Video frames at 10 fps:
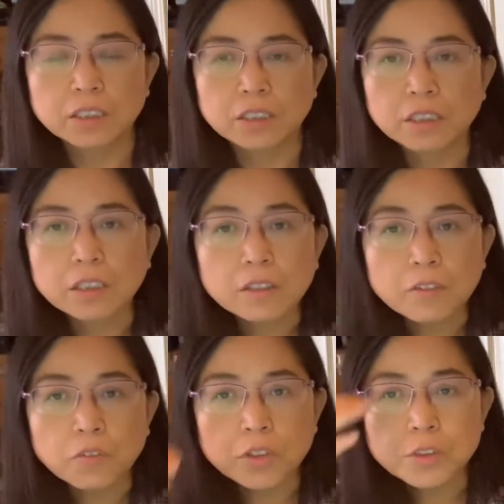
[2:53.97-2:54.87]

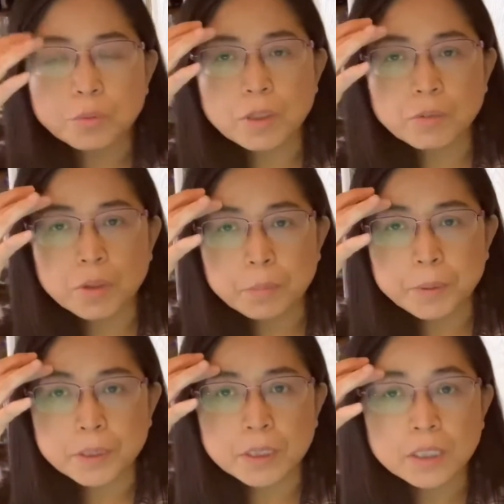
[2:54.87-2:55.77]
The first one will
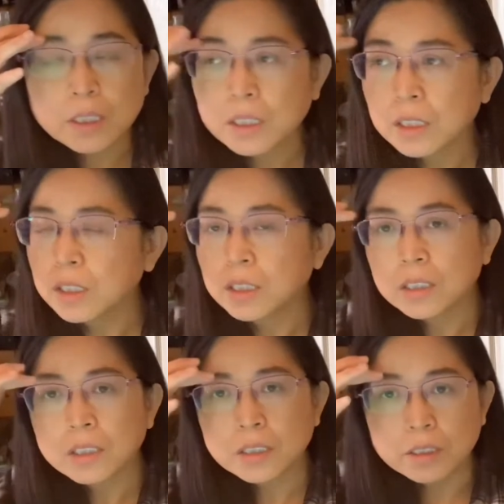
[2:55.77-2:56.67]
be
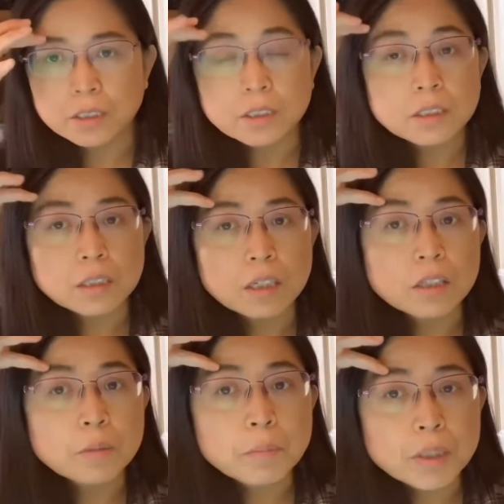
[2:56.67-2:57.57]
here
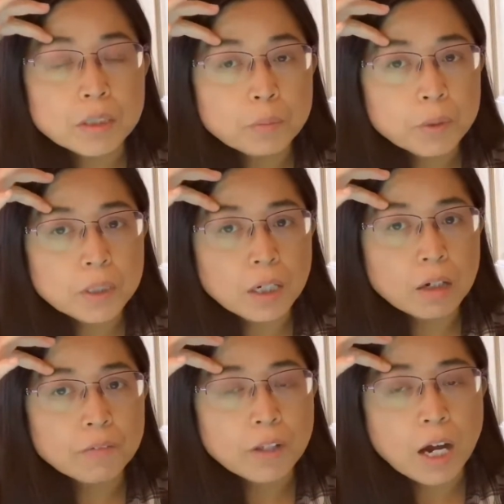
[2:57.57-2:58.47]
on the midway
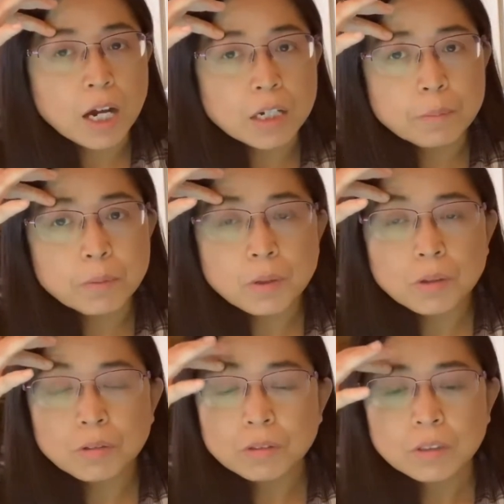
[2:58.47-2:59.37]
of the
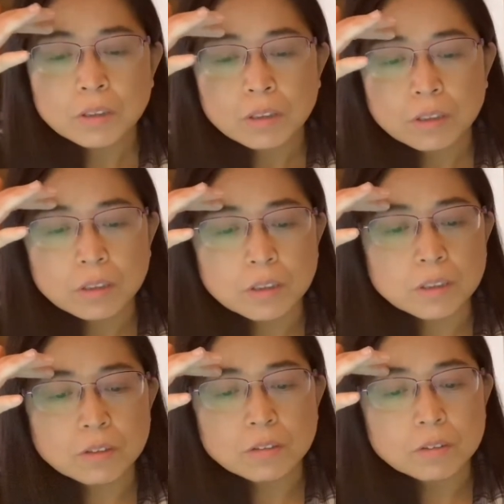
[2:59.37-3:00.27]
eyebrow.
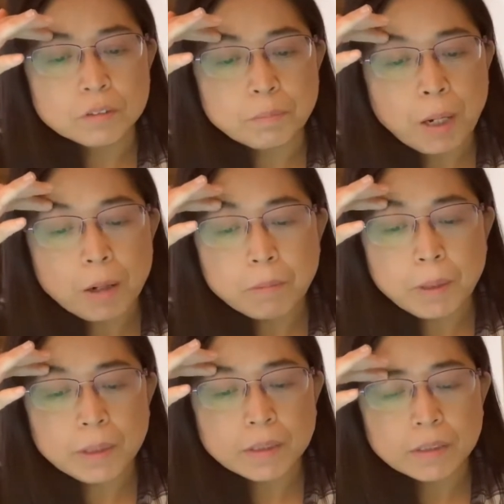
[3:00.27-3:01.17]
You
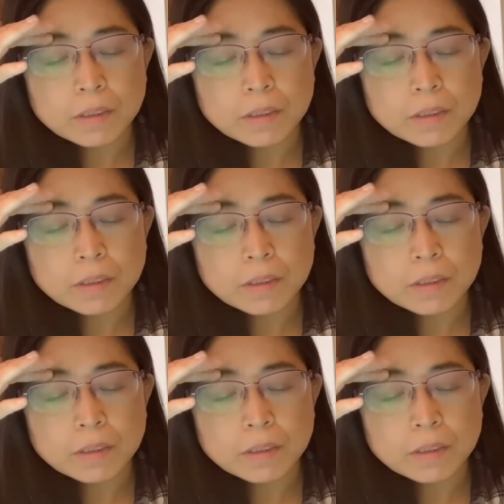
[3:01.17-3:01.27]
palpate,